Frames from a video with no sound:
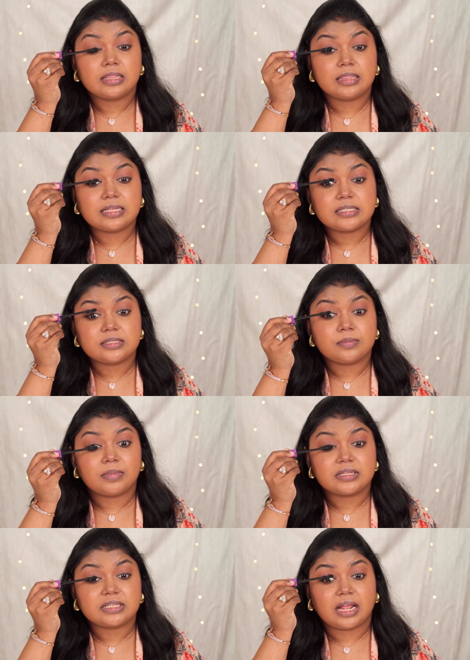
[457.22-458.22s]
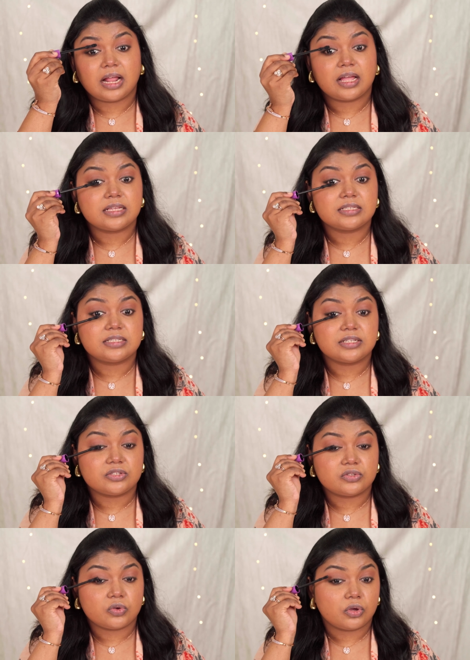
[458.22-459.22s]
This mascara is
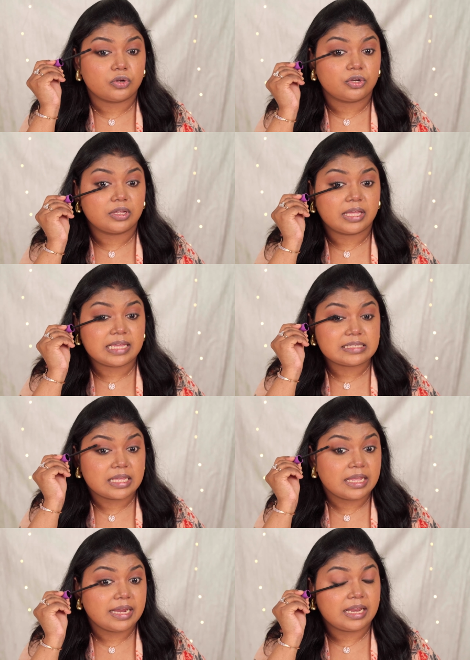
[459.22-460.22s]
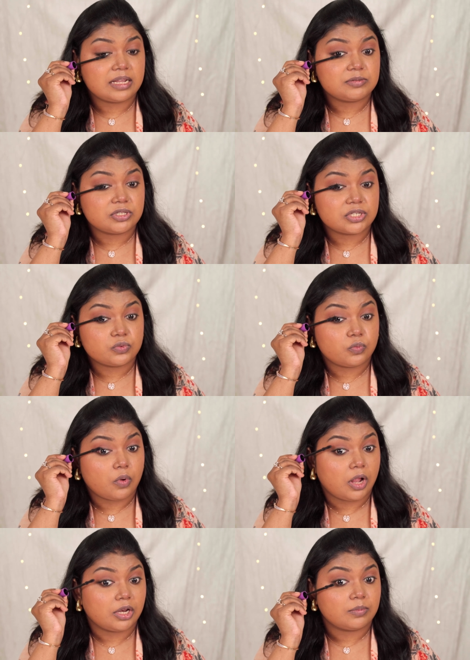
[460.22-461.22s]
just so good, you guys. It helps to just
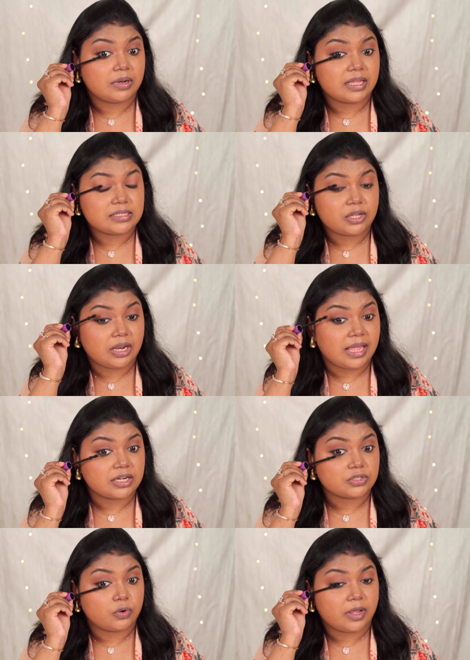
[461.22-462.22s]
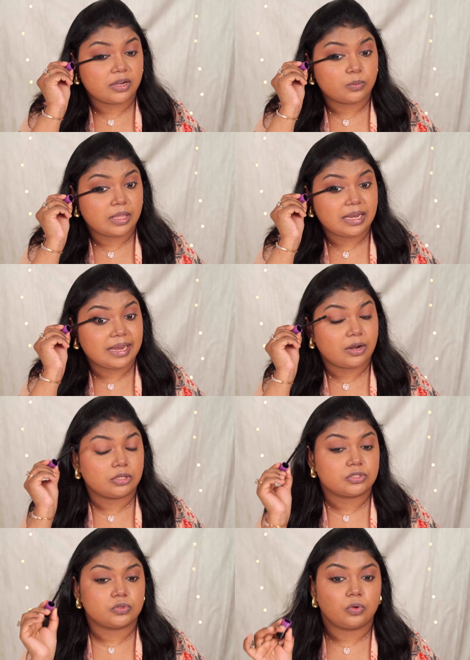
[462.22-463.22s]
voluminize your lash quite well and
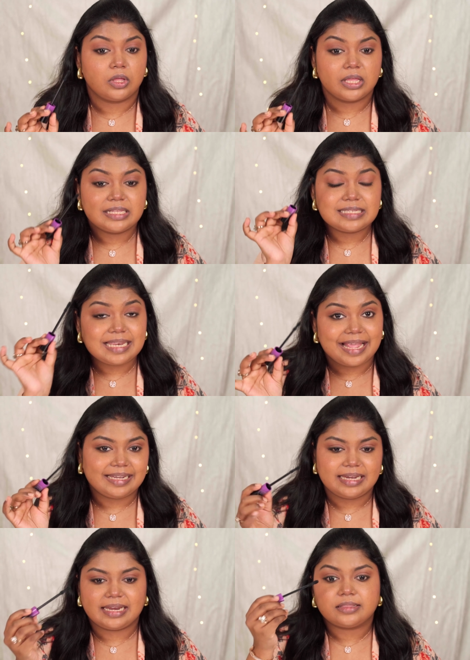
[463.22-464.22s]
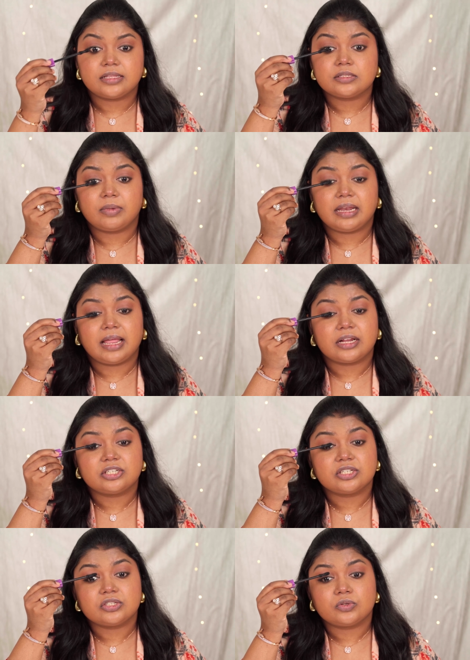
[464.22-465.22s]
also slightly lengthens my
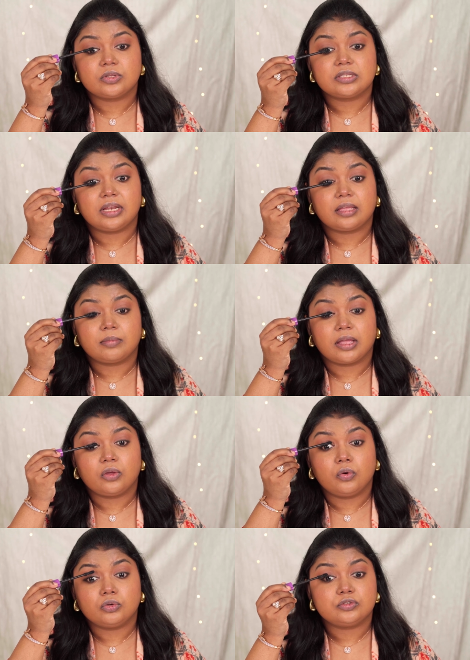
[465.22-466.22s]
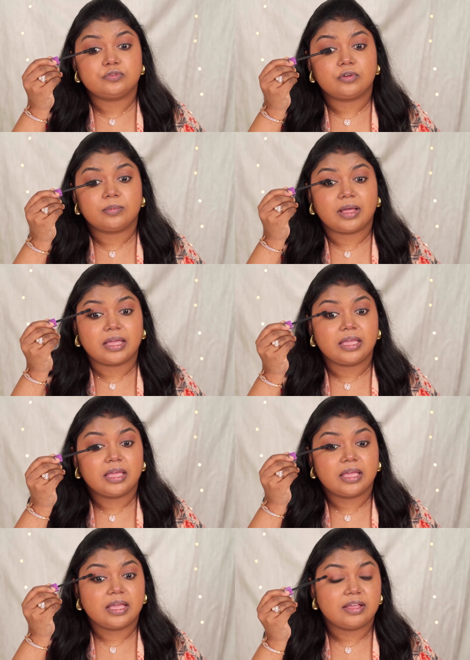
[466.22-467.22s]
lashes. So it's like my go-to for my
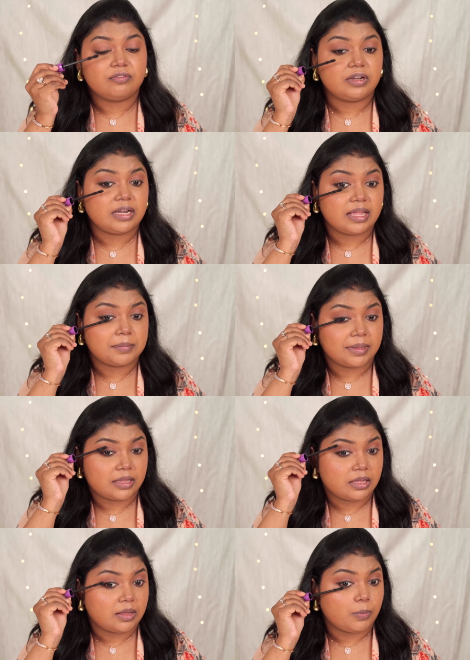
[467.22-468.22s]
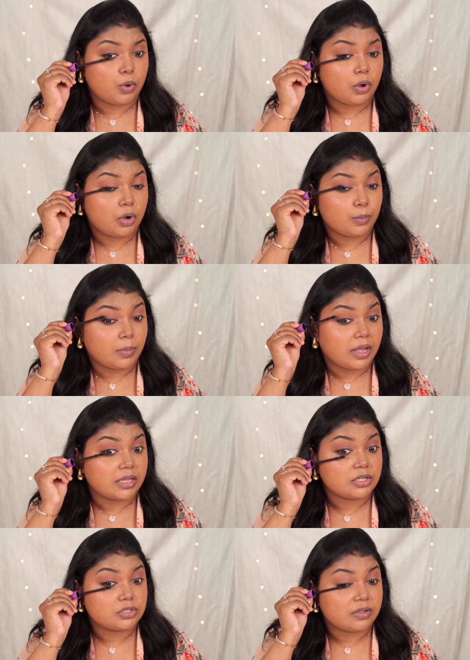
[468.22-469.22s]
everyday makeup or
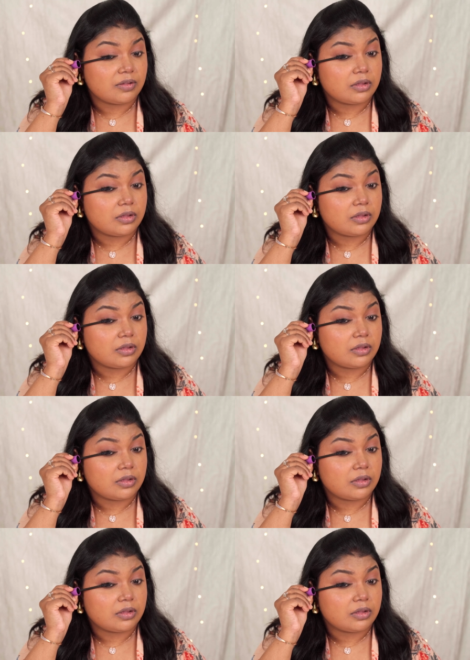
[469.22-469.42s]
my